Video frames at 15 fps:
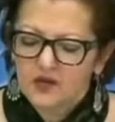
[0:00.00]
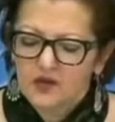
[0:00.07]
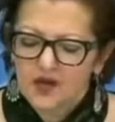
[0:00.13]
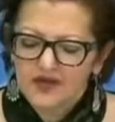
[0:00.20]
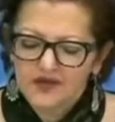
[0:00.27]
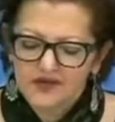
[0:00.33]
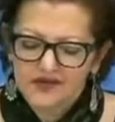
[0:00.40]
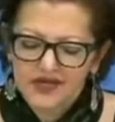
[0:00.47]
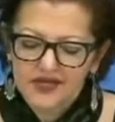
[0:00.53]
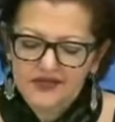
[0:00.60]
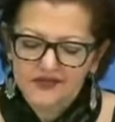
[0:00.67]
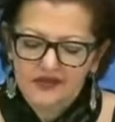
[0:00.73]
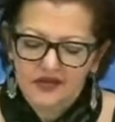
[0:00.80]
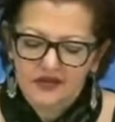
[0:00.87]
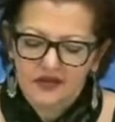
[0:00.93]
One of the
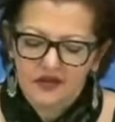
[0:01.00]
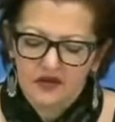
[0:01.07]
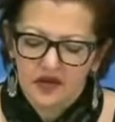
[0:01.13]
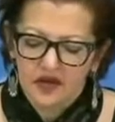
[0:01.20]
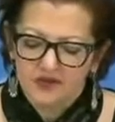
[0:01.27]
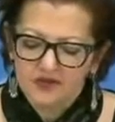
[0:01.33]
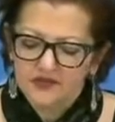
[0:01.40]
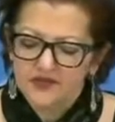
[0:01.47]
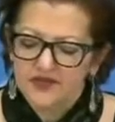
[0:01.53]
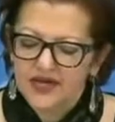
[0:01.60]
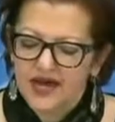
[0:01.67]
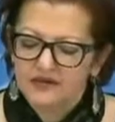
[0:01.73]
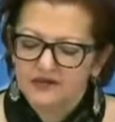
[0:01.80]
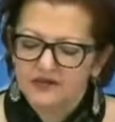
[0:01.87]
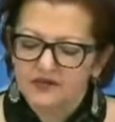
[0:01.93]
things that stood
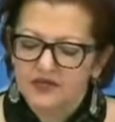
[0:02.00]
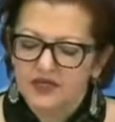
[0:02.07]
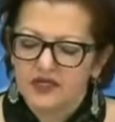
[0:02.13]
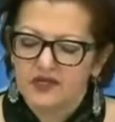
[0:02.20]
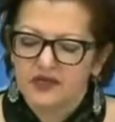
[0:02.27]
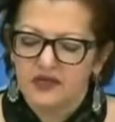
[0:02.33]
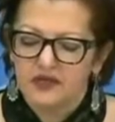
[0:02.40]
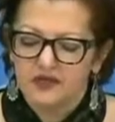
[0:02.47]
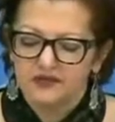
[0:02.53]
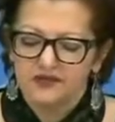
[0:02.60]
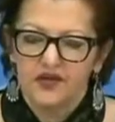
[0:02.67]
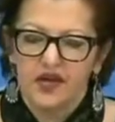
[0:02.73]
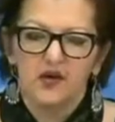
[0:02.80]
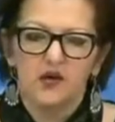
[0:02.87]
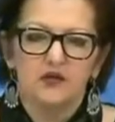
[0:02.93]
out to me
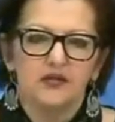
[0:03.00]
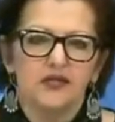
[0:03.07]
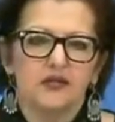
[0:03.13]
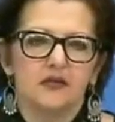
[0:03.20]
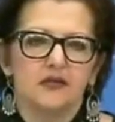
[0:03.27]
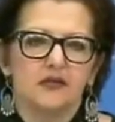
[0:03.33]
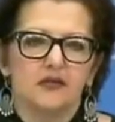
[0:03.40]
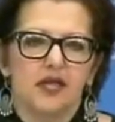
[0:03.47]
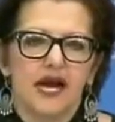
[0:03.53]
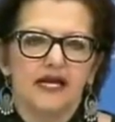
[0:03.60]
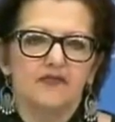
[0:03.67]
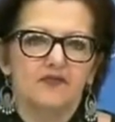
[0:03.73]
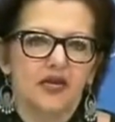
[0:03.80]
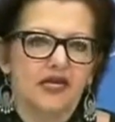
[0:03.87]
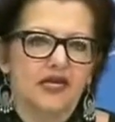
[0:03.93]
is not only the
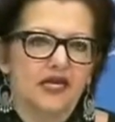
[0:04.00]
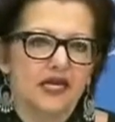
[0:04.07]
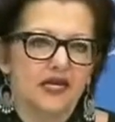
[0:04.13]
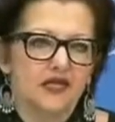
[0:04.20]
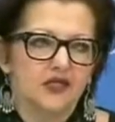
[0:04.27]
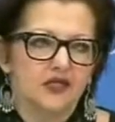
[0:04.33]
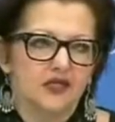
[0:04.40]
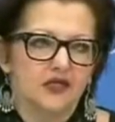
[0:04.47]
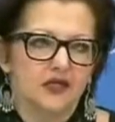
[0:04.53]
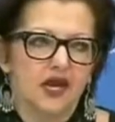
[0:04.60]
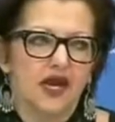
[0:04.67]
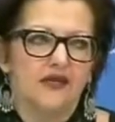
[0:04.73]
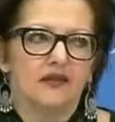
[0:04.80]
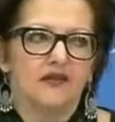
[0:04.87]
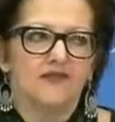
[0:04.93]
lack of medication
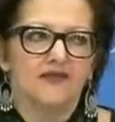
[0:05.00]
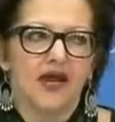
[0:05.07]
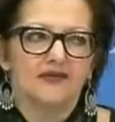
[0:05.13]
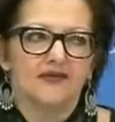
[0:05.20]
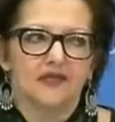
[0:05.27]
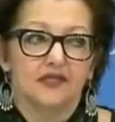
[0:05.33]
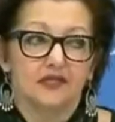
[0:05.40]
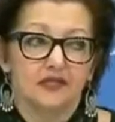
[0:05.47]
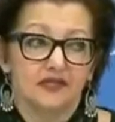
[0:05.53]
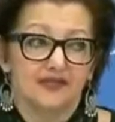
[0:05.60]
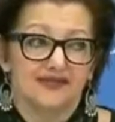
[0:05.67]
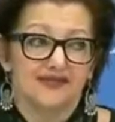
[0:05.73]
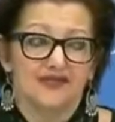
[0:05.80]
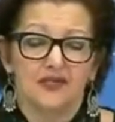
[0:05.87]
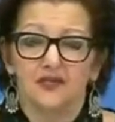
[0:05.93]
and the fact that
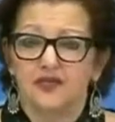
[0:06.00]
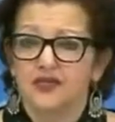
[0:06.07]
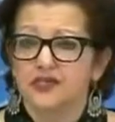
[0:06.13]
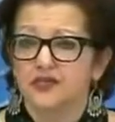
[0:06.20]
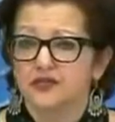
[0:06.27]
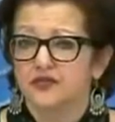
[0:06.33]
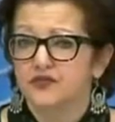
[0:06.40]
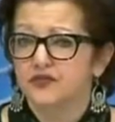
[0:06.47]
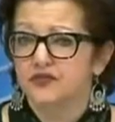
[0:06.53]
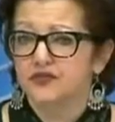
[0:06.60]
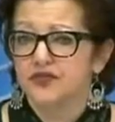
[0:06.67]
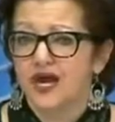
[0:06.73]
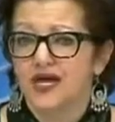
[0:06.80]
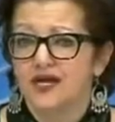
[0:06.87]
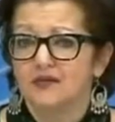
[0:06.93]
Syrian children are
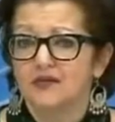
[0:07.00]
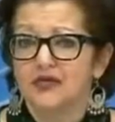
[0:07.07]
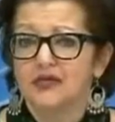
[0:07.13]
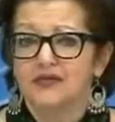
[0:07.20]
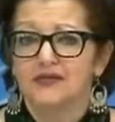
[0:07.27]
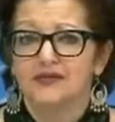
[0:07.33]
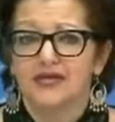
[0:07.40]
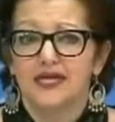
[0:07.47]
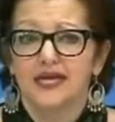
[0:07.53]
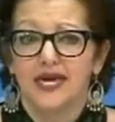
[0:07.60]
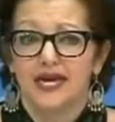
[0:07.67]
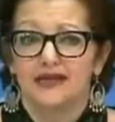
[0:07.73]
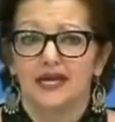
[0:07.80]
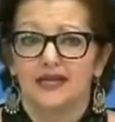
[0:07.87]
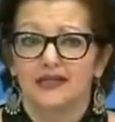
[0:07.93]
dying because they
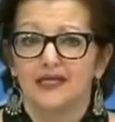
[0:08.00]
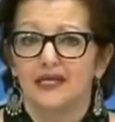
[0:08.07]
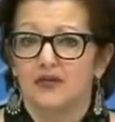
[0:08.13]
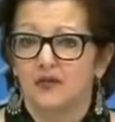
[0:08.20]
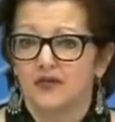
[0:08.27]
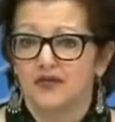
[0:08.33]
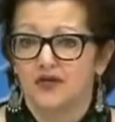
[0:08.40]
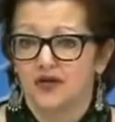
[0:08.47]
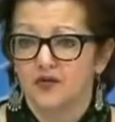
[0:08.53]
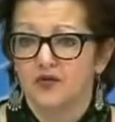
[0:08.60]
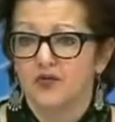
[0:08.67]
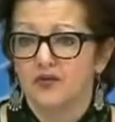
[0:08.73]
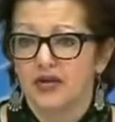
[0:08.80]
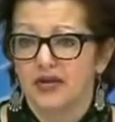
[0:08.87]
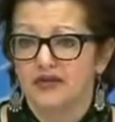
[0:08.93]
can't get
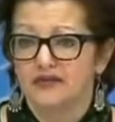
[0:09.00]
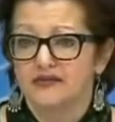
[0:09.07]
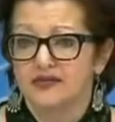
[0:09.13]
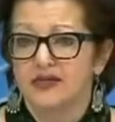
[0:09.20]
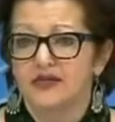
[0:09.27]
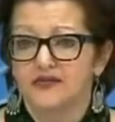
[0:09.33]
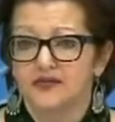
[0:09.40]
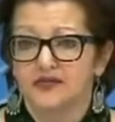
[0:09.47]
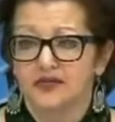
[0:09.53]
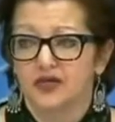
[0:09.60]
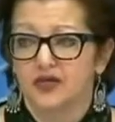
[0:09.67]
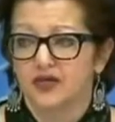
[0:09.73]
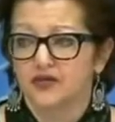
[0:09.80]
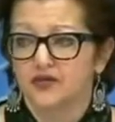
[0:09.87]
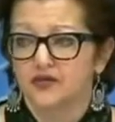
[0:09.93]
chemotherapy meds into the
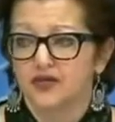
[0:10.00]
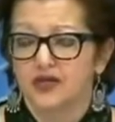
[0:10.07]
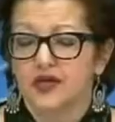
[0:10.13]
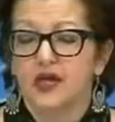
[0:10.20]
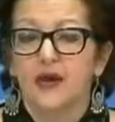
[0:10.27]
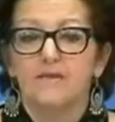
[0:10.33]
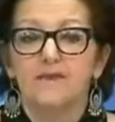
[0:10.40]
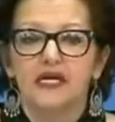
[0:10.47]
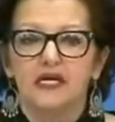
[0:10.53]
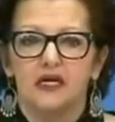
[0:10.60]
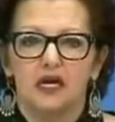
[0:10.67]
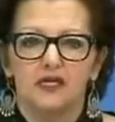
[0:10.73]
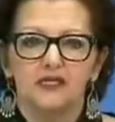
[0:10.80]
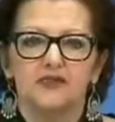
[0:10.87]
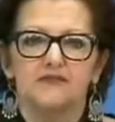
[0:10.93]
country
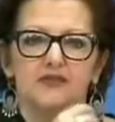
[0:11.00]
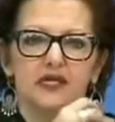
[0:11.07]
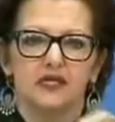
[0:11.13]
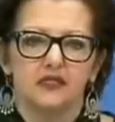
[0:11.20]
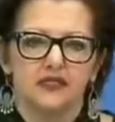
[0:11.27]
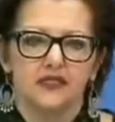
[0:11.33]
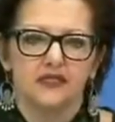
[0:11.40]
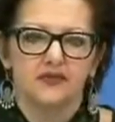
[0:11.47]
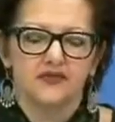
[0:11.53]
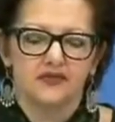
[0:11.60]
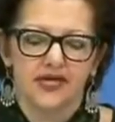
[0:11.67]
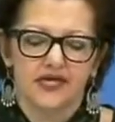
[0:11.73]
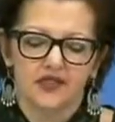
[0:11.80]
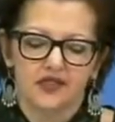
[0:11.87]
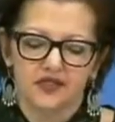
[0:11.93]
because of the illegal
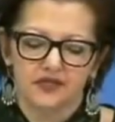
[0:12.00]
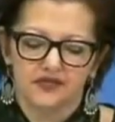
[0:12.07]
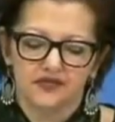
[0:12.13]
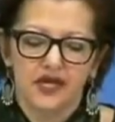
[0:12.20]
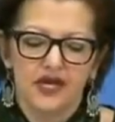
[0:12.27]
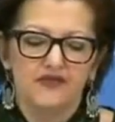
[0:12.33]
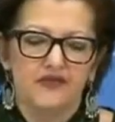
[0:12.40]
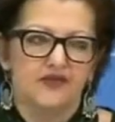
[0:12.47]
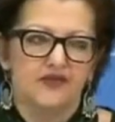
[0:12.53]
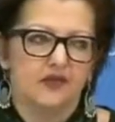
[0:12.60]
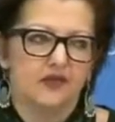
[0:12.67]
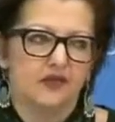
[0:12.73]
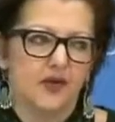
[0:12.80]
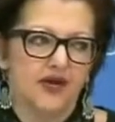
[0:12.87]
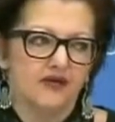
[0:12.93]
sanctions that the
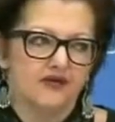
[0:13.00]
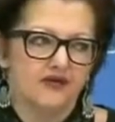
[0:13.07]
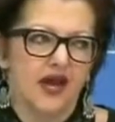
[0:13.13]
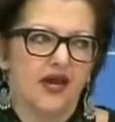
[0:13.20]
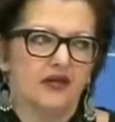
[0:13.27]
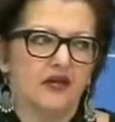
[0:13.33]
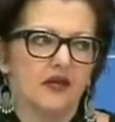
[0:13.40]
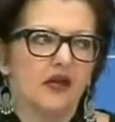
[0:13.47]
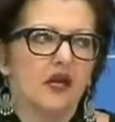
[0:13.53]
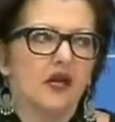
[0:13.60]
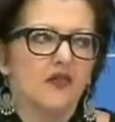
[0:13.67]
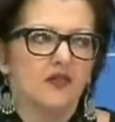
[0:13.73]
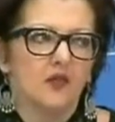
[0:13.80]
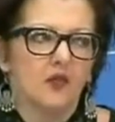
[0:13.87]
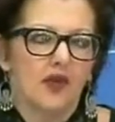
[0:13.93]
U.S. and
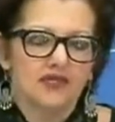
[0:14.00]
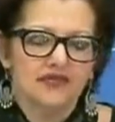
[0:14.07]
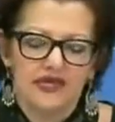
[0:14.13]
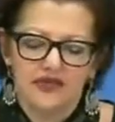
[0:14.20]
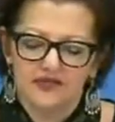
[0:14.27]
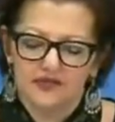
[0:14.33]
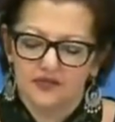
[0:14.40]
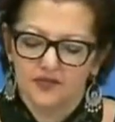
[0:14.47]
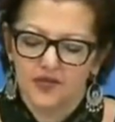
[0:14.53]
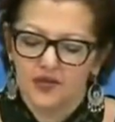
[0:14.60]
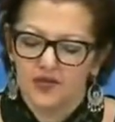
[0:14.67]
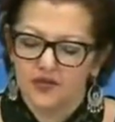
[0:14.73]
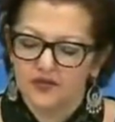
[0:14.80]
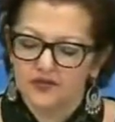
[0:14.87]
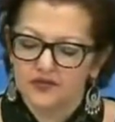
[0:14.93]
the West has
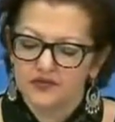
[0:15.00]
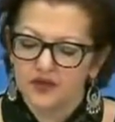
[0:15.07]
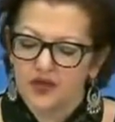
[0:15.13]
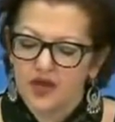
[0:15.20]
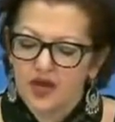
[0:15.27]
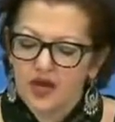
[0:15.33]
imposed.